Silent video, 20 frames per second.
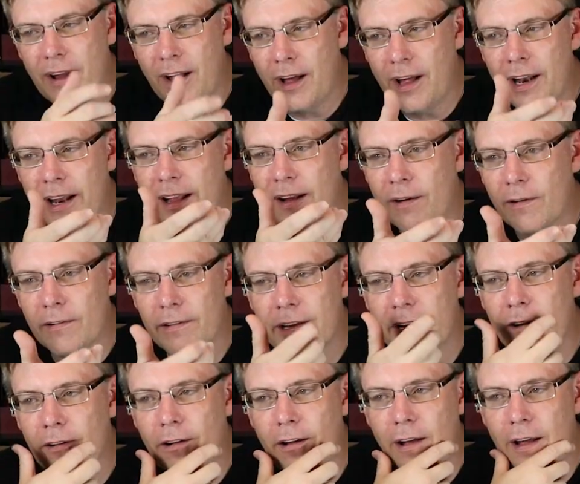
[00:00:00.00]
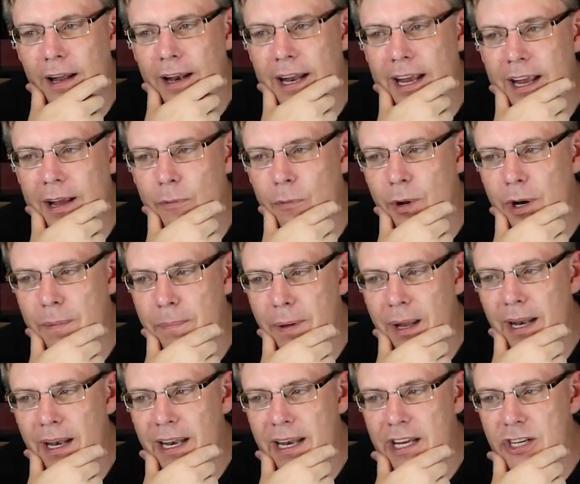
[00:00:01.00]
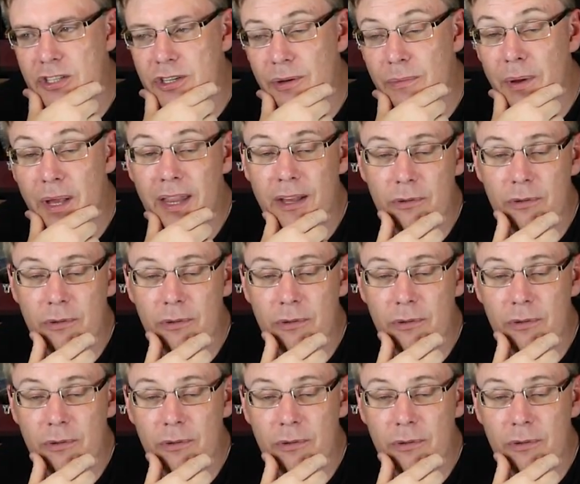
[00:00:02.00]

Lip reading: caught it earlier on, it wouldn't have been an issue. And